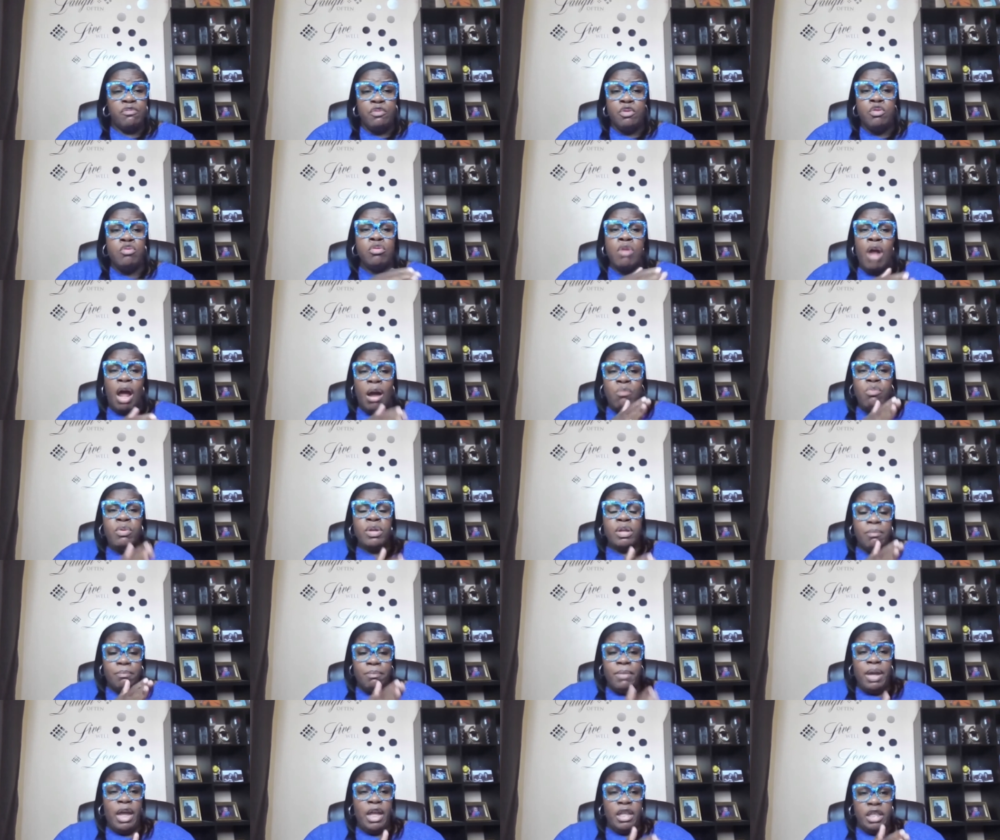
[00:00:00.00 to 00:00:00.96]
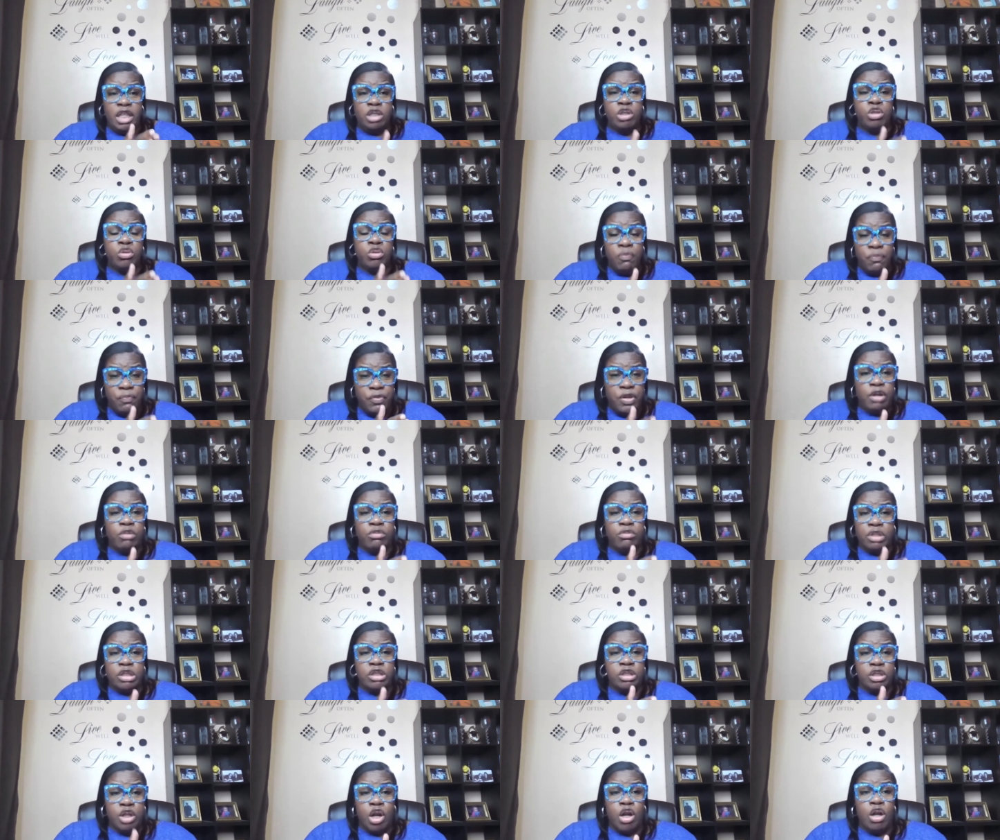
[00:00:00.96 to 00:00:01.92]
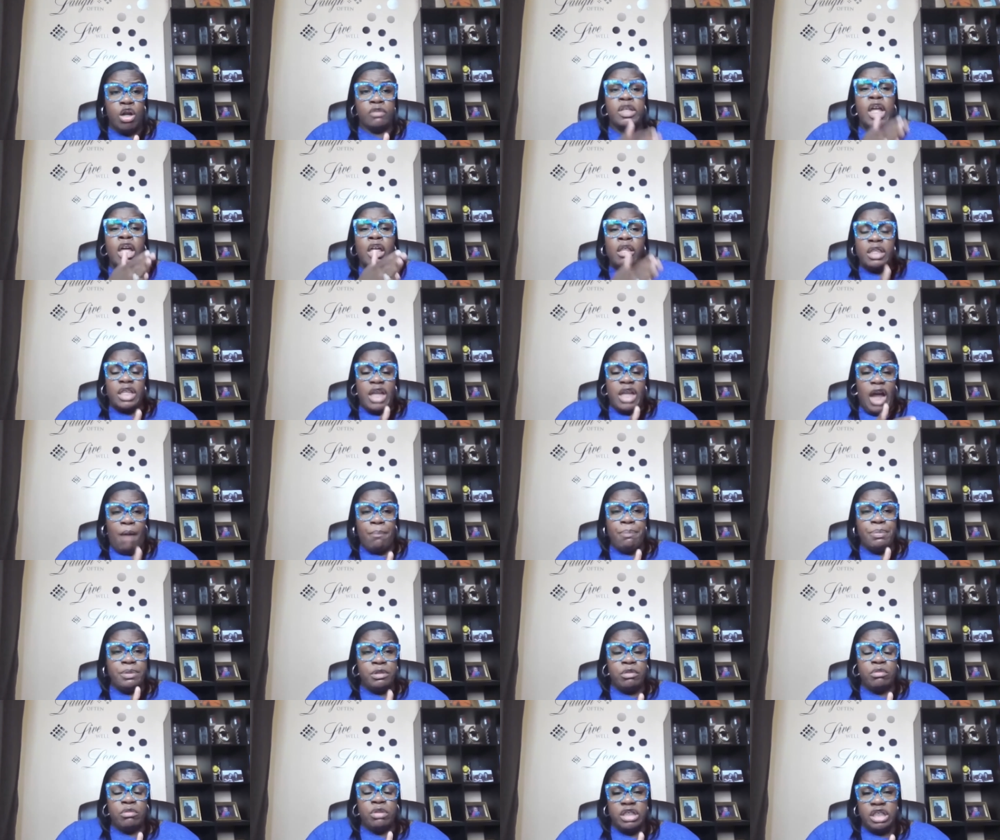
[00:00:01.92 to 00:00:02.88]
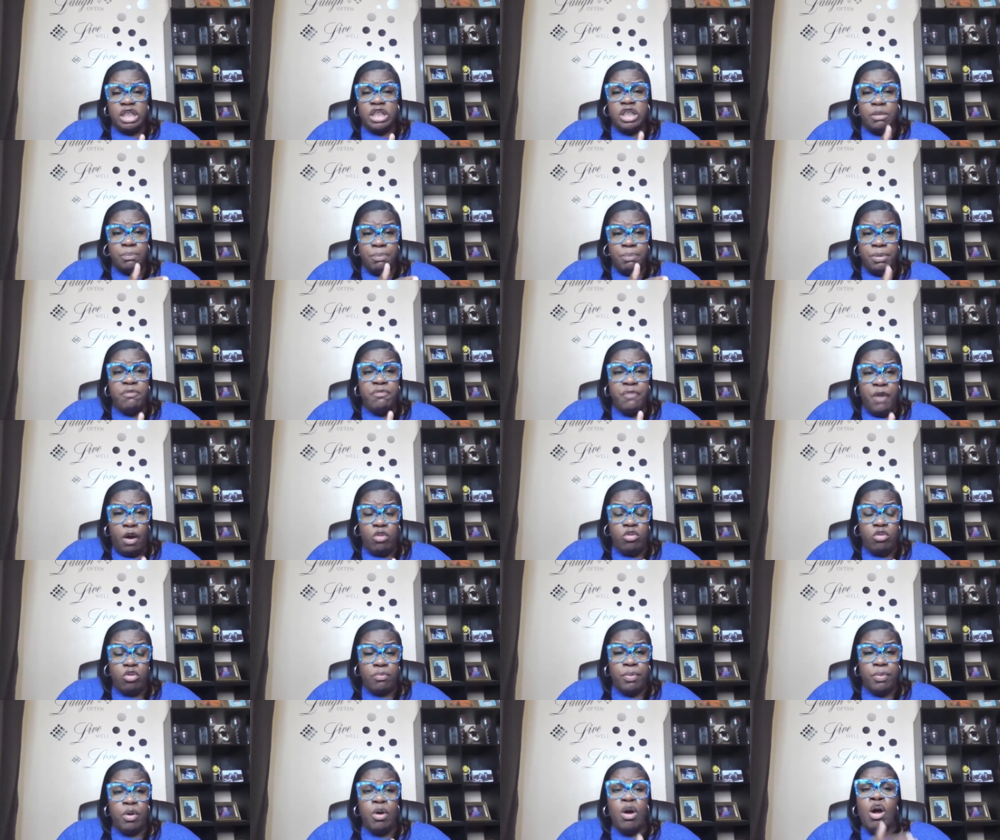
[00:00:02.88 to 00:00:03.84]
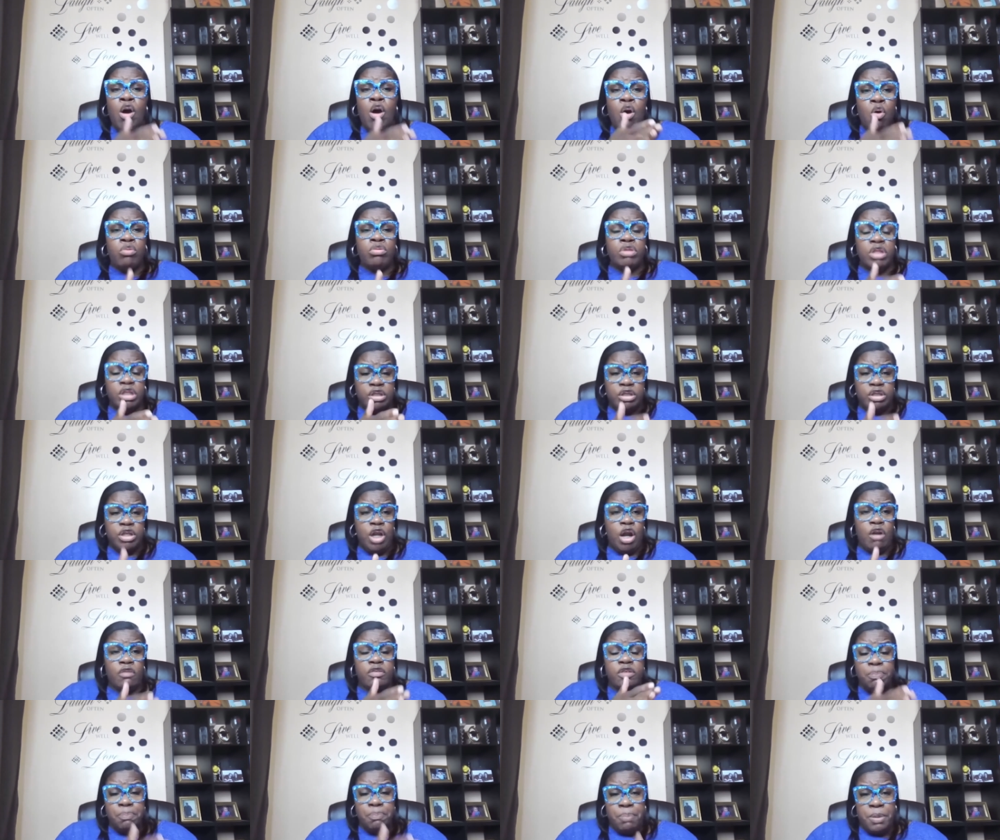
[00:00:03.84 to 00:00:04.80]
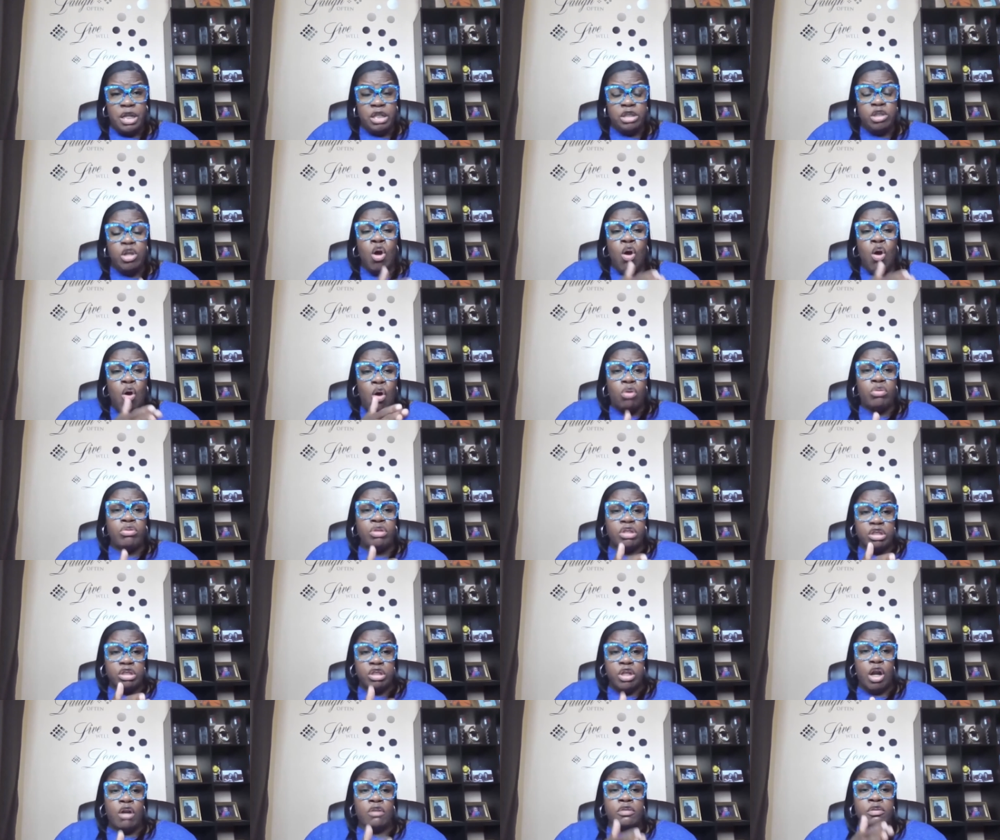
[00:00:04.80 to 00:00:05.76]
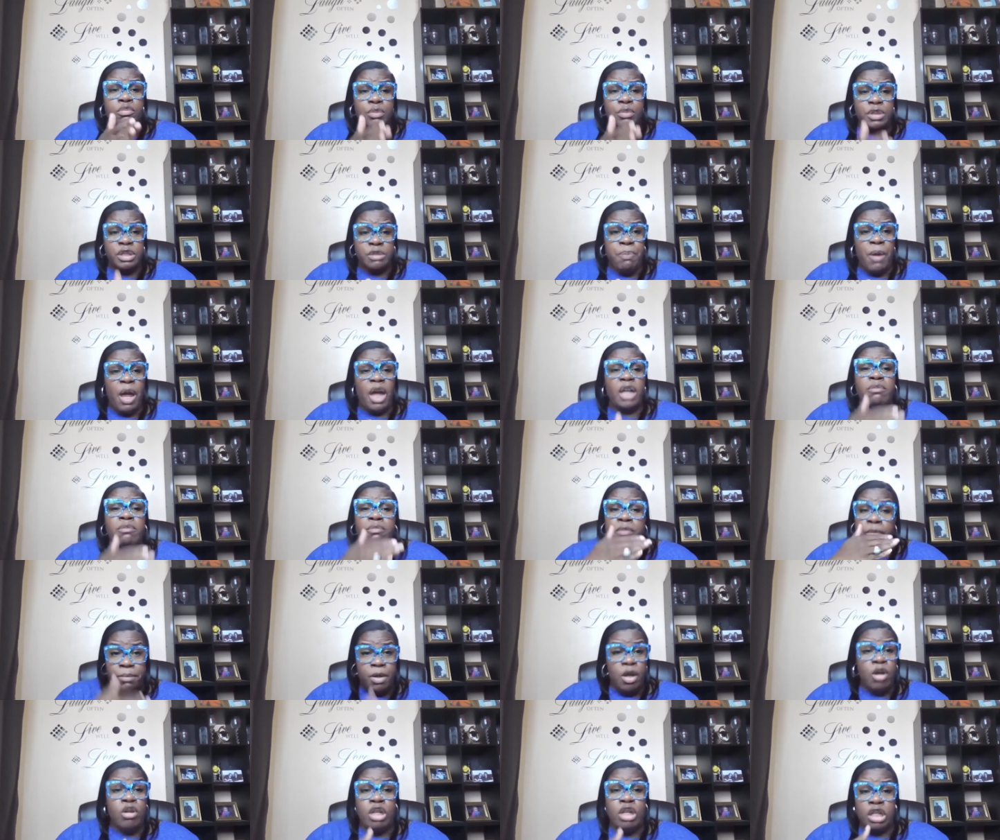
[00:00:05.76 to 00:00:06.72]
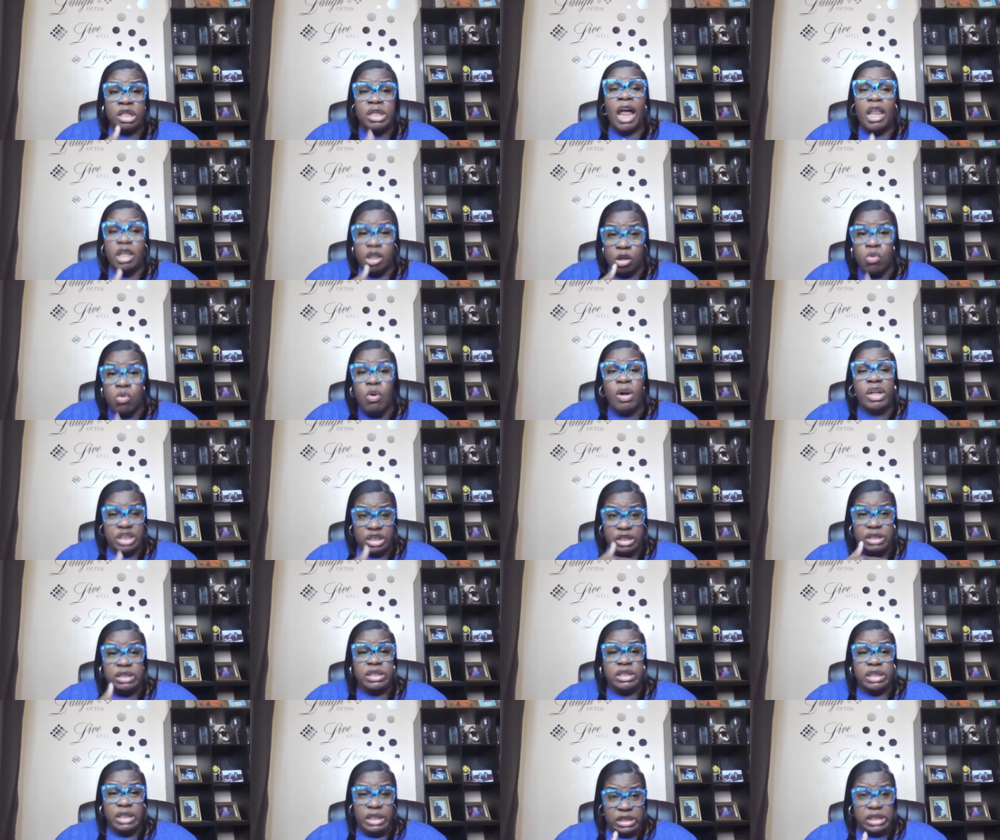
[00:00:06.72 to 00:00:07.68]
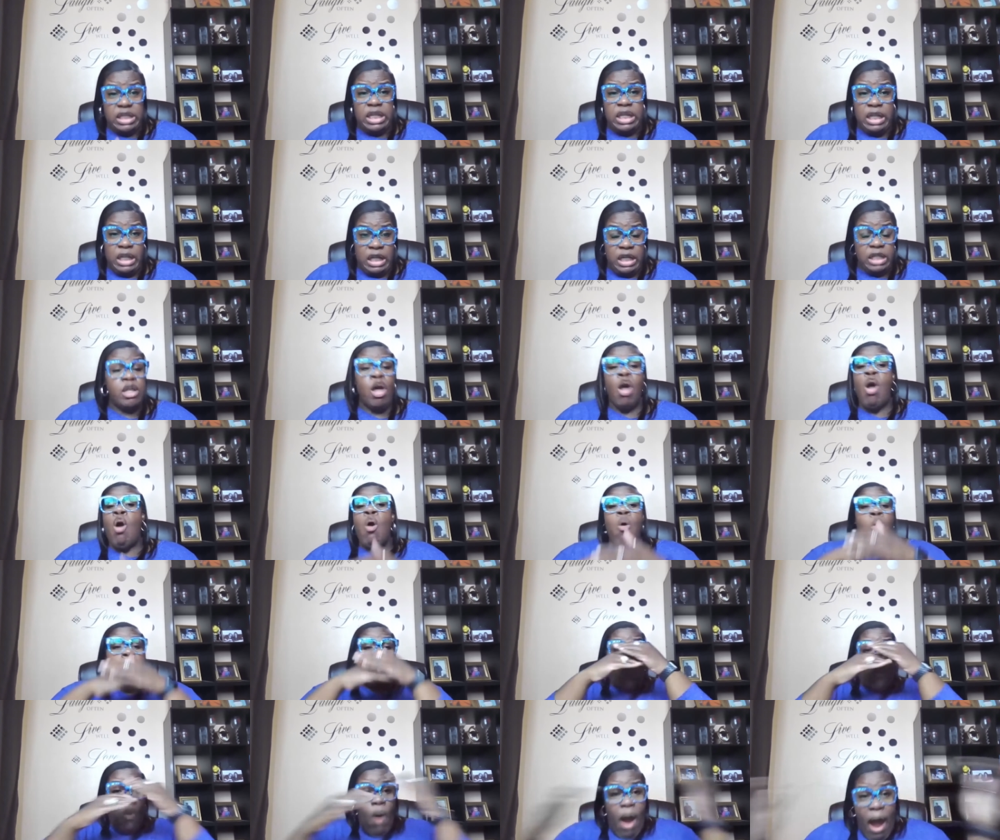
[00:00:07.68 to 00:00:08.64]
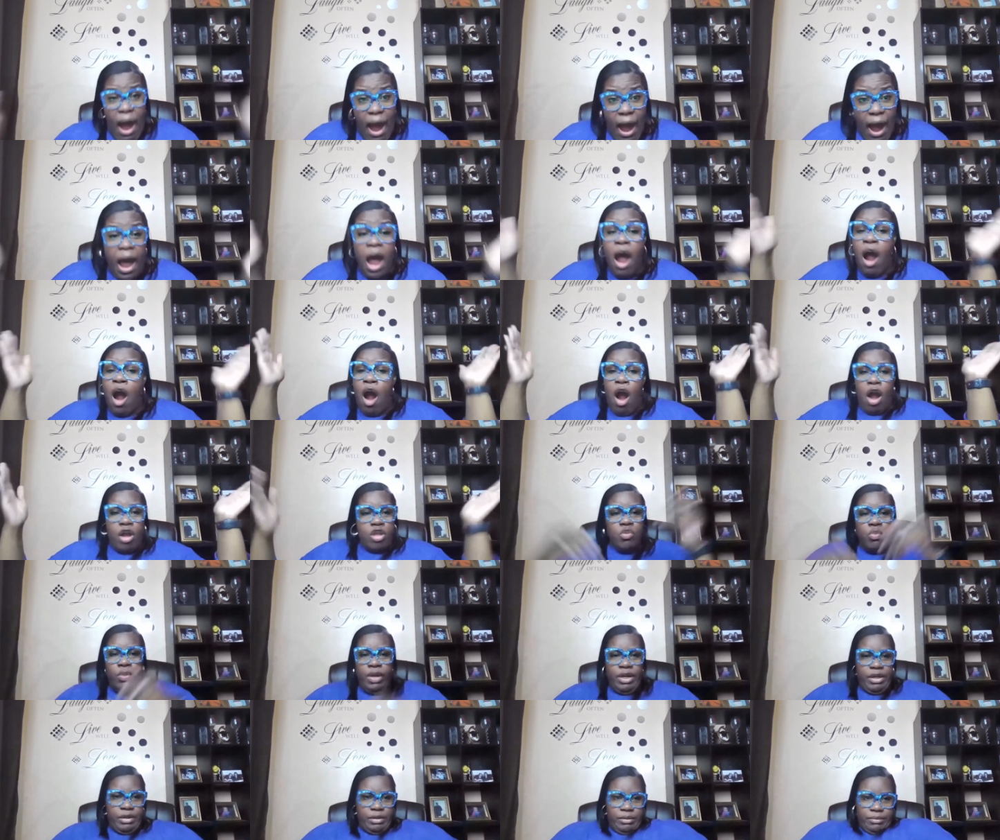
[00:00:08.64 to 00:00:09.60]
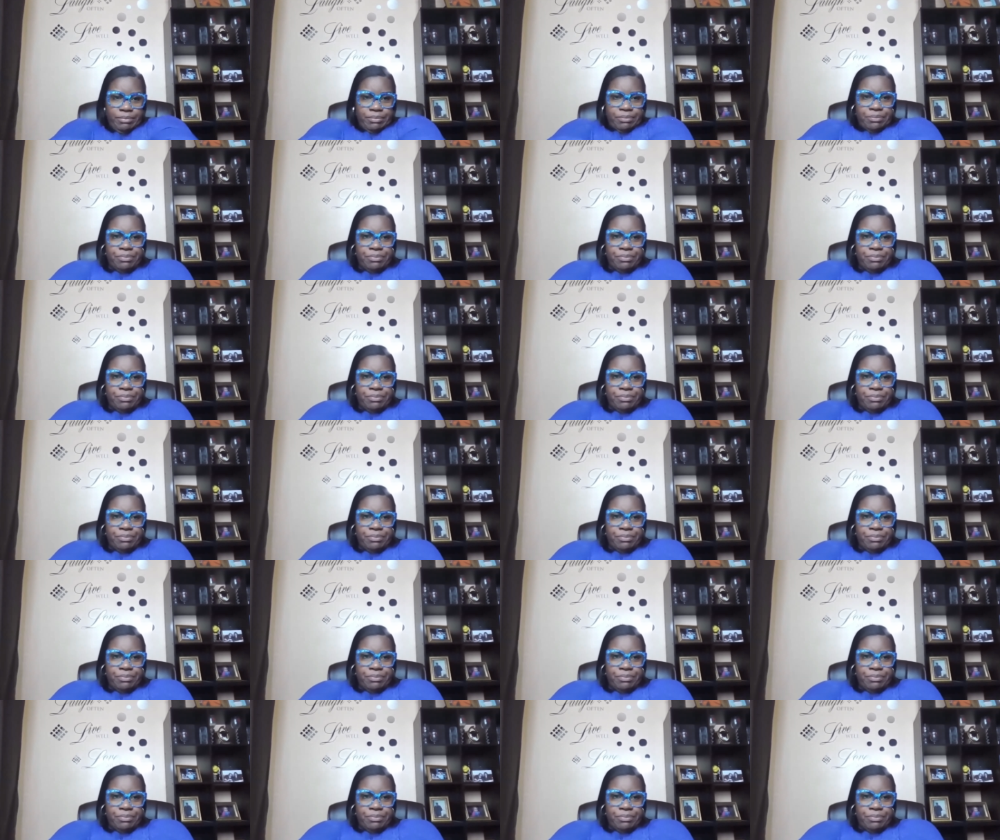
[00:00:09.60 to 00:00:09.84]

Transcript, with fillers: if you're not with a man that you feel deserves the opportunity to be vulnerable, who deserves peace or who deserves respect, the million dollar question, sis, is why are you with him?